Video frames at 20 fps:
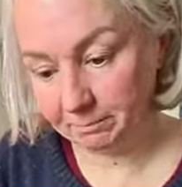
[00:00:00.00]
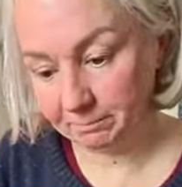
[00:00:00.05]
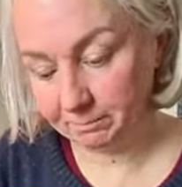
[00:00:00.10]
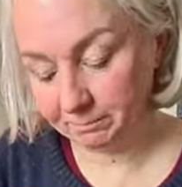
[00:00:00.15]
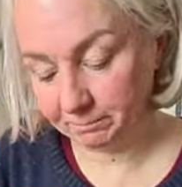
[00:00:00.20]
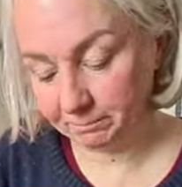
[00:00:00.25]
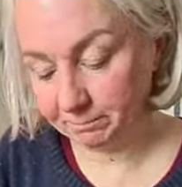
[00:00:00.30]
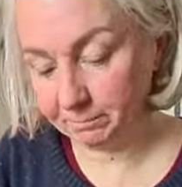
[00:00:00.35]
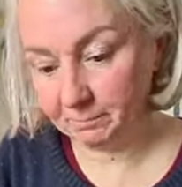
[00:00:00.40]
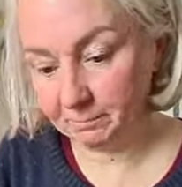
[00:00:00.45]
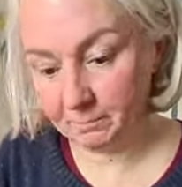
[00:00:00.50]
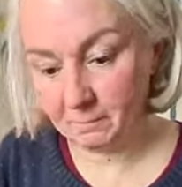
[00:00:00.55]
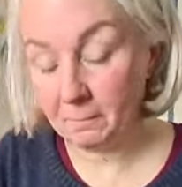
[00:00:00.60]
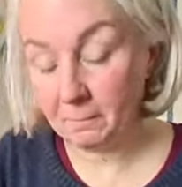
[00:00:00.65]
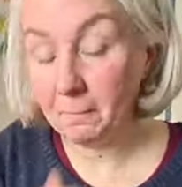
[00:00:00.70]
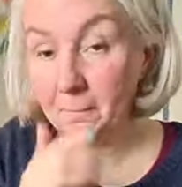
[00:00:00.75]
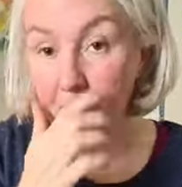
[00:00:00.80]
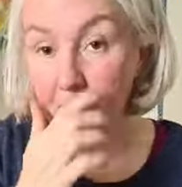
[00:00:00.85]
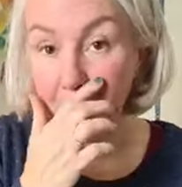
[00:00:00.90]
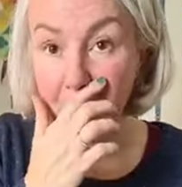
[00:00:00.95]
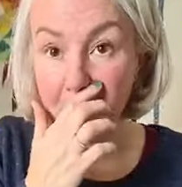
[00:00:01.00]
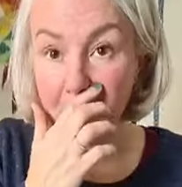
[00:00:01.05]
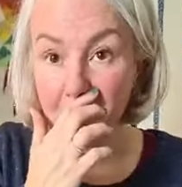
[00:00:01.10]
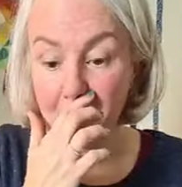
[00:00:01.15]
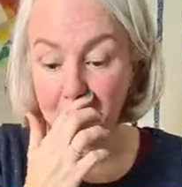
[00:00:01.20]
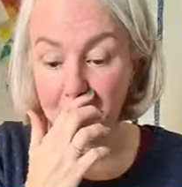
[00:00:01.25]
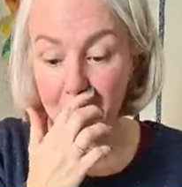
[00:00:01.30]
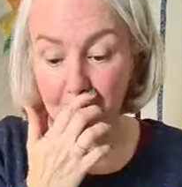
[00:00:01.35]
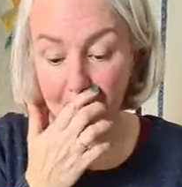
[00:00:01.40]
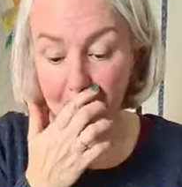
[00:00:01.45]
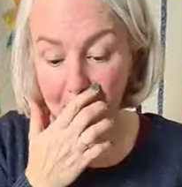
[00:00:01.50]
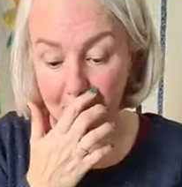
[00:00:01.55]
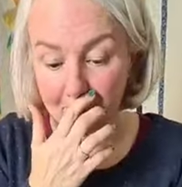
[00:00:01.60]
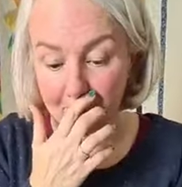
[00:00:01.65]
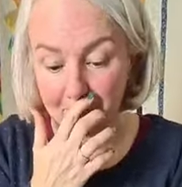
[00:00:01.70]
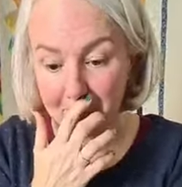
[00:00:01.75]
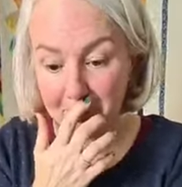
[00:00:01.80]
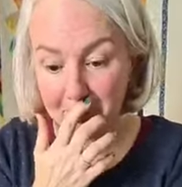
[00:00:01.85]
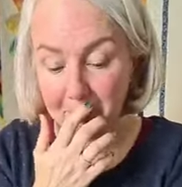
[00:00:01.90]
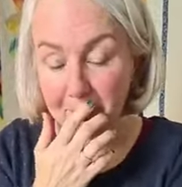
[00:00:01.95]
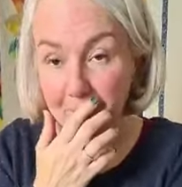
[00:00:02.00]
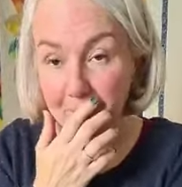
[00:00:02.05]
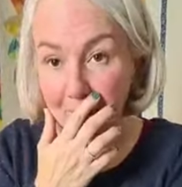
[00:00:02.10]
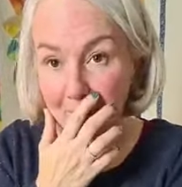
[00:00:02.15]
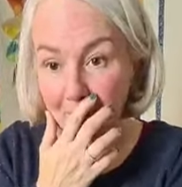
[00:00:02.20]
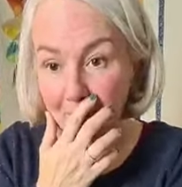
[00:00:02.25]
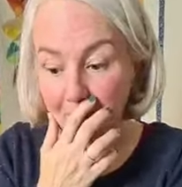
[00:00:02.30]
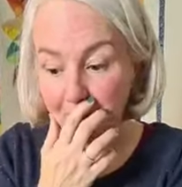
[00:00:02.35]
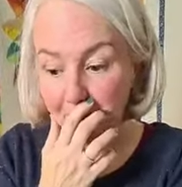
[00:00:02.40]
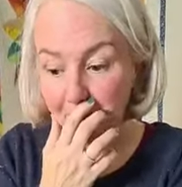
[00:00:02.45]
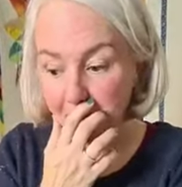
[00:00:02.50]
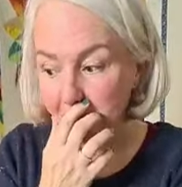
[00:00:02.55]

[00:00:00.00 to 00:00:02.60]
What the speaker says: Geraldine asks what you seem to be enjoying the